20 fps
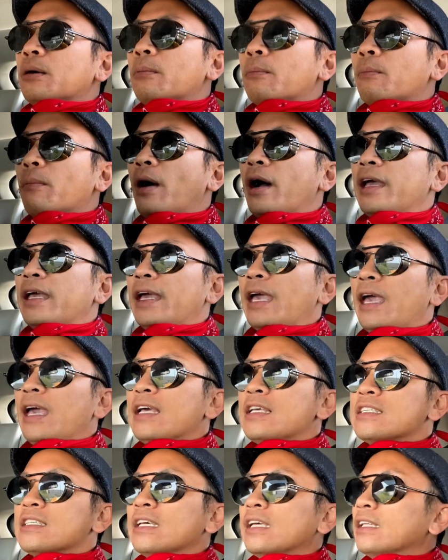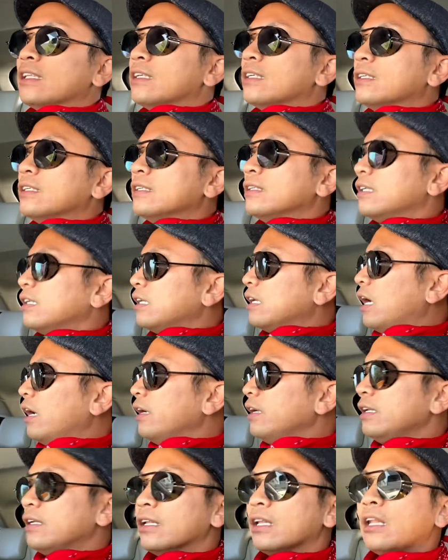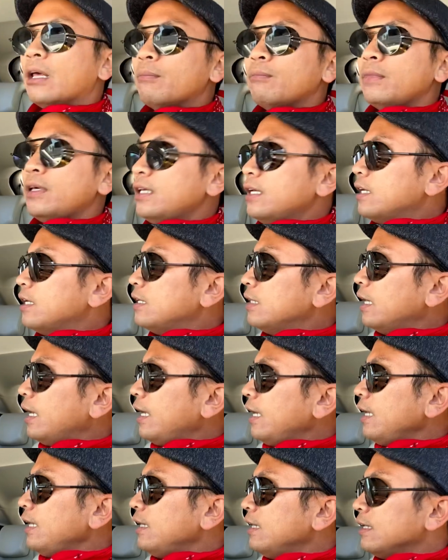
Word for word: my exit. you know, let me in, lady?